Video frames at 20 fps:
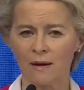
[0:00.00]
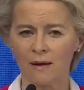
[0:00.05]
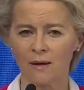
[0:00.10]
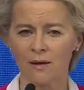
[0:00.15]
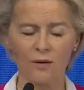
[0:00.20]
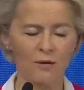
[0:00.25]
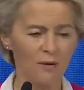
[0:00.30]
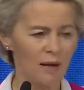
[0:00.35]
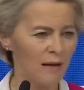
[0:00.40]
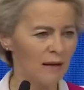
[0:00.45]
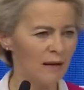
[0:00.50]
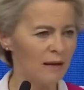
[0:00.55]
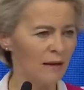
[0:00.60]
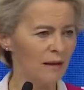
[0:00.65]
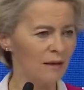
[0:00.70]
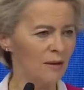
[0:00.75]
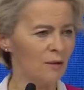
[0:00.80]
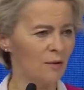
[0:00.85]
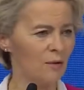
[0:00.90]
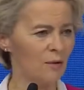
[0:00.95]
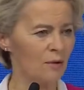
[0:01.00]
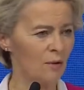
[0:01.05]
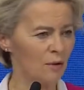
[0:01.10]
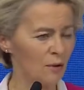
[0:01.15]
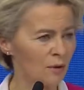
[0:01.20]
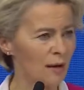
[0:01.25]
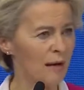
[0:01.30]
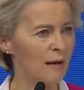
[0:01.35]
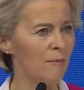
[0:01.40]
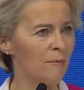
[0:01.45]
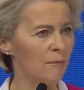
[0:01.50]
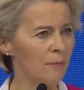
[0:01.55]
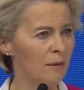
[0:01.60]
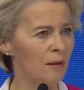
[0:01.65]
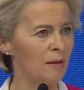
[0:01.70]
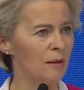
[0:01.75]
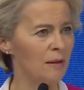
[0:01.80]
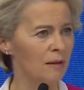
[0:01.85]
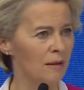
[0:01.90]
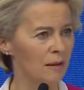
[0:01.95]
trying to
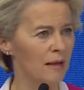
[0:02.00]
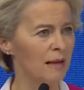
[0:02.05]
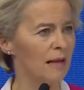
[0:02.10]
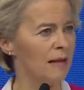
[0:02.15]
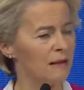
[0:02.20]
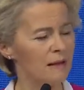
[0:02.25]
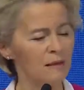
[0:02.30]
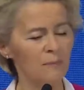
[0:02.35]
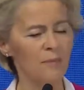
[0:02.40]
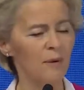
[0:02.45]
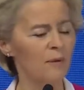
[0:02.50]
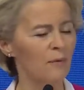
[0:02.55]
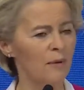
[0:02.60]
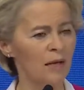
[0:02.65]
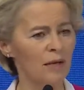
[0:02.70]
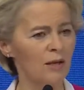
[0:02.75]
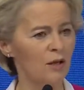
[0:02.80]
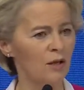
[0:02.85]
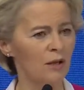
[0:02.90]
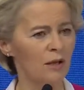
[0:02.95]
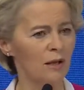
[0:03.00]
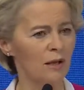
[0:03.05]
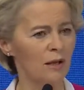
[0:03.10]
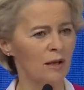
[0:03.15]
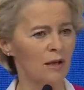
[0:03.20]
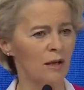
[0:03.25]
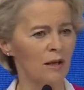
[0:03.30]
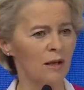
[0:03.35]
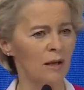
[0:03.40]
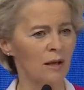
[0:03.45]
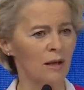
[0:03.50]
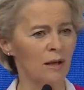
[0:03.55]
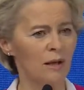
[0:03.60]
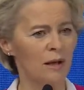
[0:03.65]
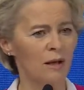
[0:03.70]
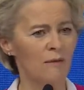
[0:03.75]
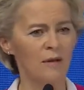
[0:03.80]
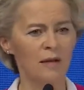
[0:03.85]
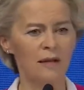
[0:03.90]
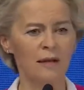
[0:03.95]
trample the aspiration
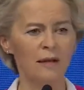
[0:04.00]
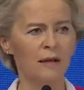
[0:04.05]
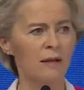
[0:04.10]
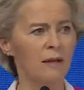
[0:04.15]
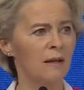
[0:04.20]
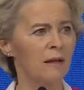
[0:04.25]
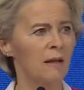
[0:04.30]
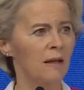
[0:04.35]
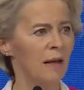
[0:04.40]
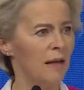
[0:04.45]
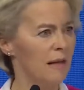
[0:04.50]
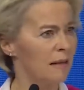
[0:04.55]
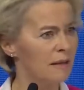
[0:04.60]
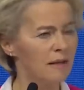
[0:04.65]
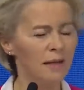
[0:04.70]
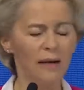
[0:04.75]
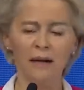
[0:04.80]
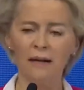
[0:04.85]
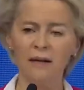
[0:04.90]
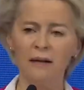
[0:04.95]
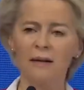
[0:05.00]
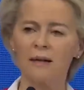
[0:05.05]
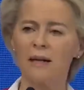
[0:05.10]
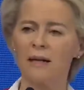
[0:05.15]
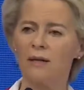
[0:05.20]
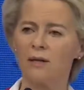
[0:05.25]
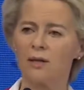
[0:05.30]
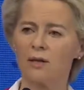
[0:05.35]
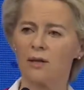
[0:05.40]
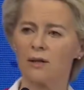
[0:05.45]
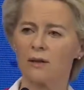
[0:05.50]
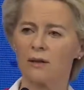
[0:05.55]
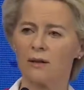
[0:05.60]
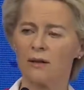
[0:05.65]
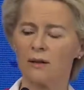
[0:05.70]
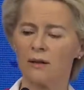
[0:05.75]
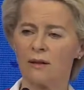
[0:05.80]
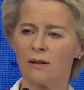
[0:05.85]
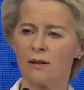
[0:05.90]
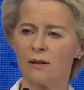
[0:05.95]
of an entire nation
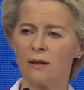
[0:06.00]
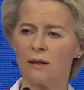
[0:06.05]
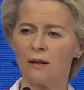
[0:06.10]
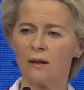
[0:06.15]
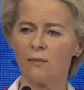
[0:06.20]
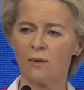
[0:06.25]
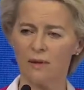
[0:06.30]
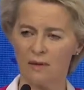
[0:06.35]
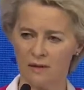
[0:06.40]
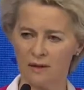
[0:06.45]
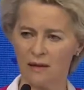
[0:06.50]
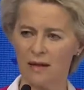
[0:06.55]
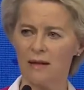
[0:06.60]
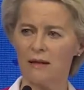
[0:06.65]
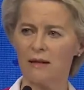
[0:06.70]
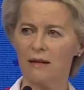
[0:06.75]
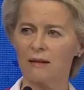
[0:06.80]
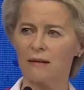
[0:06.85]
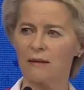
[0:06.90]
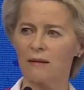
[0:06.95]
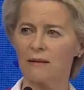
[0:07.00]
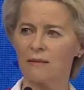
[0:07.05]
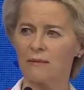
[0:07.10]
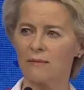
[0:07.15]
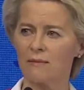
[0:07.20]
with tanks.